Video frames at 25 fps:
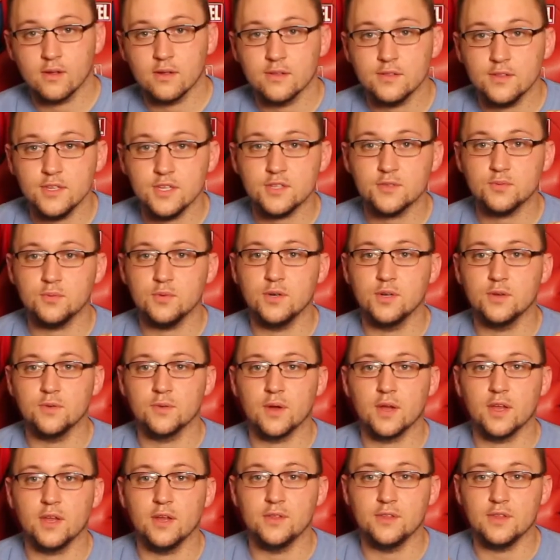this one
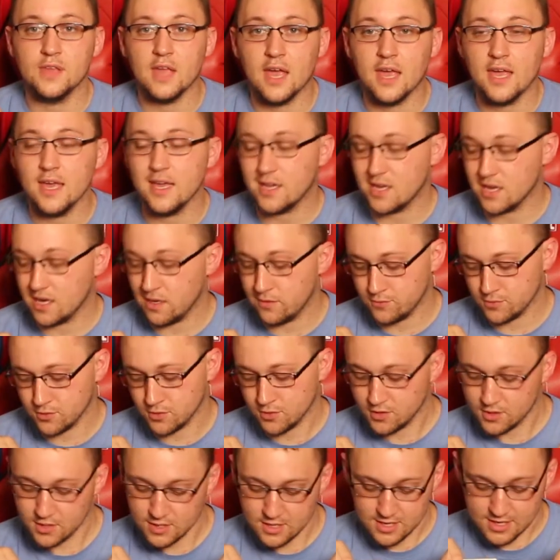right here, the A
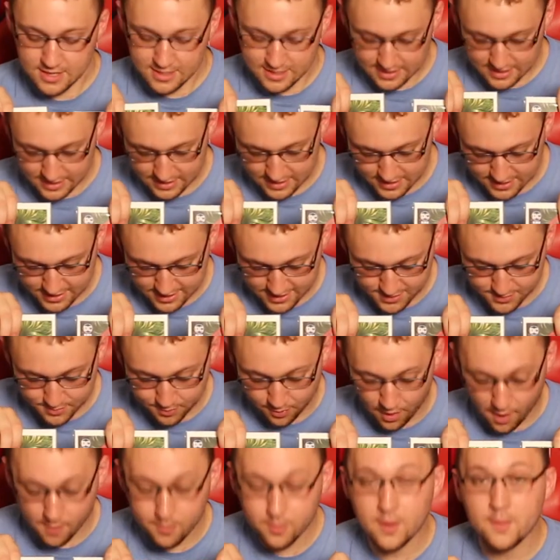cover, is
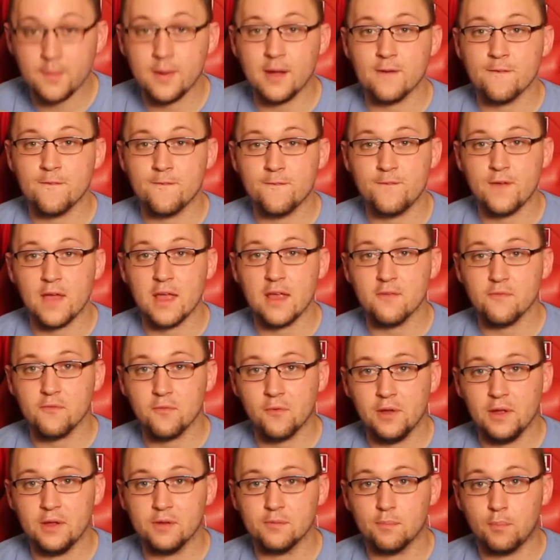probably my
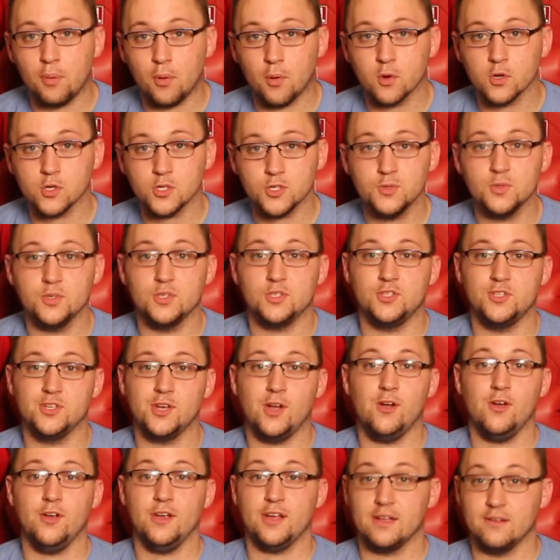favorite portrait
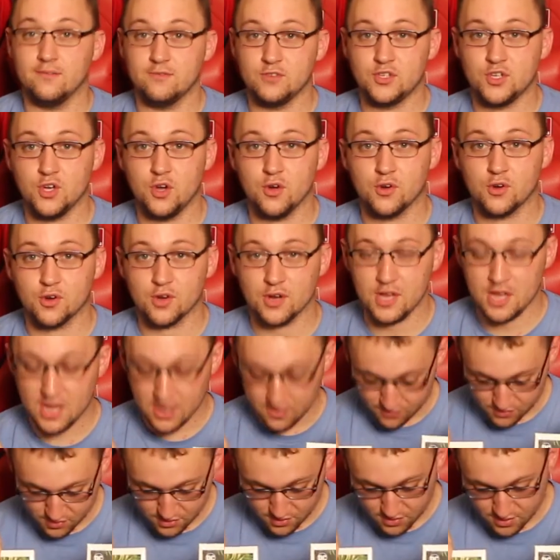drawing of Joker
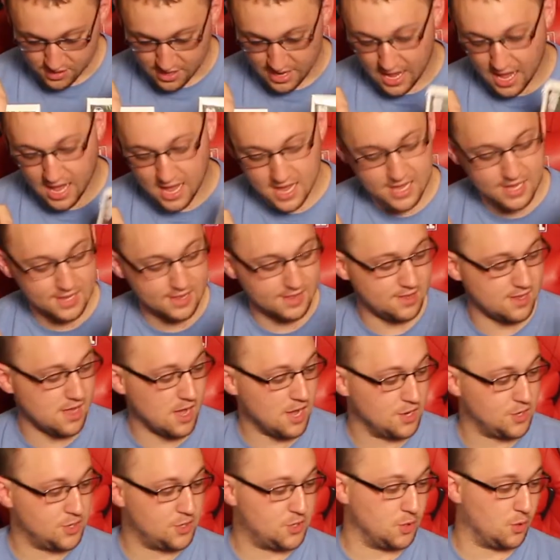ever. I
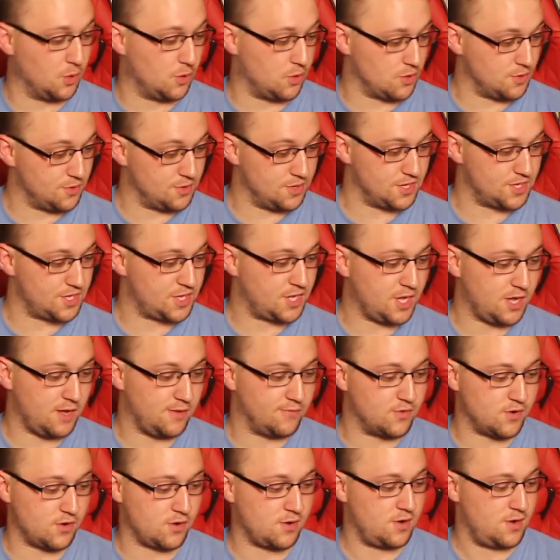adore this
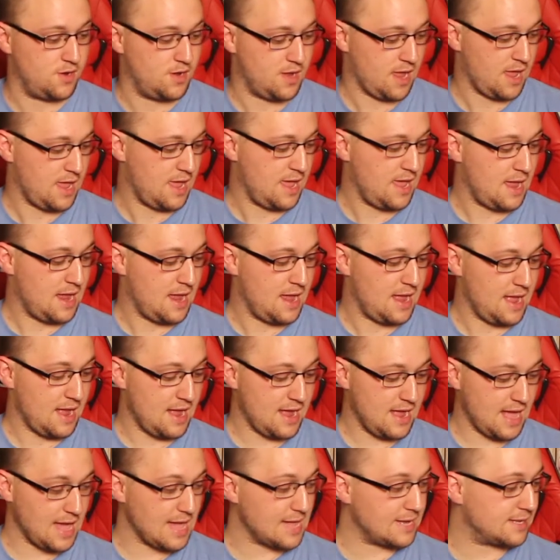cover.
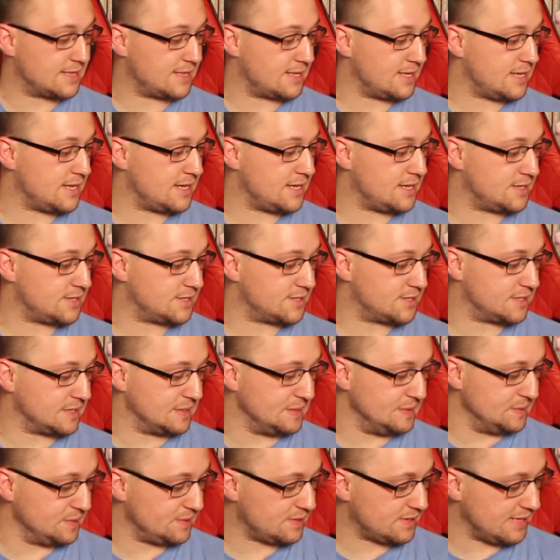And these
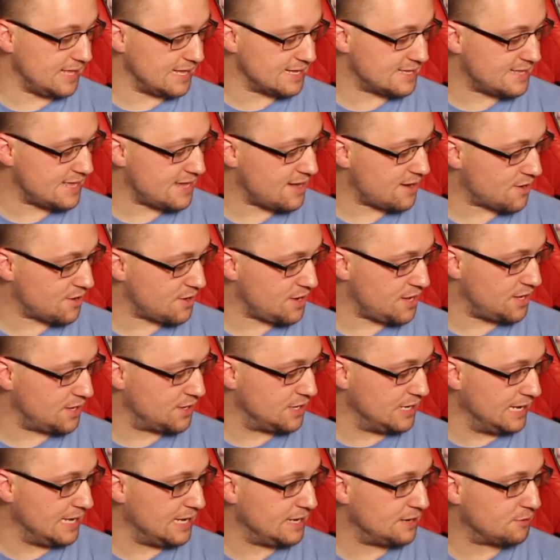look like they are
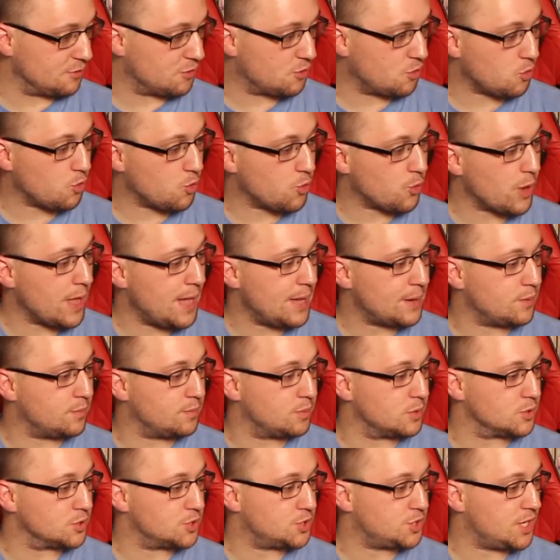in
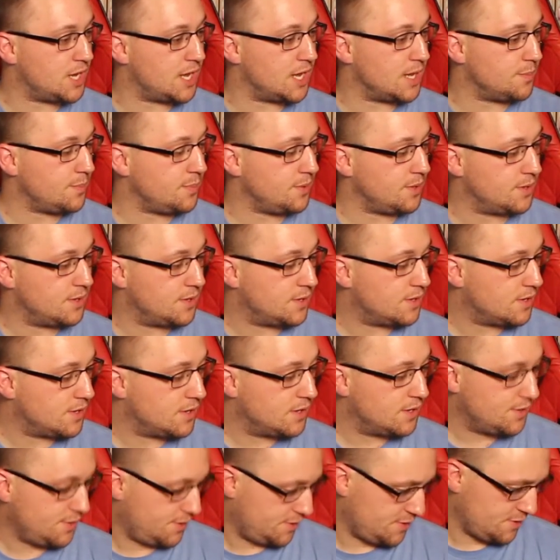incredible shape
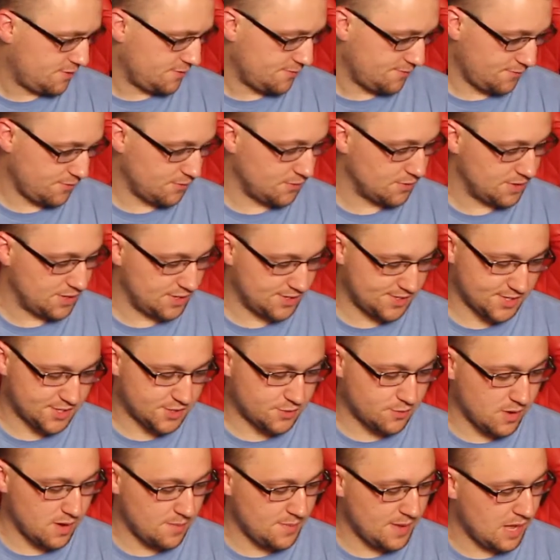for it. It's a
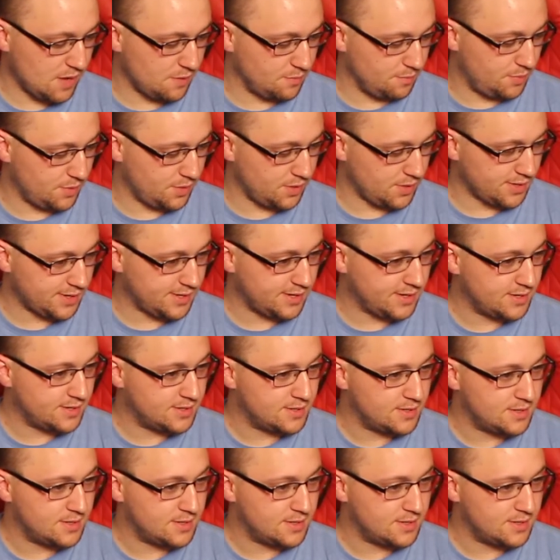square-bound book.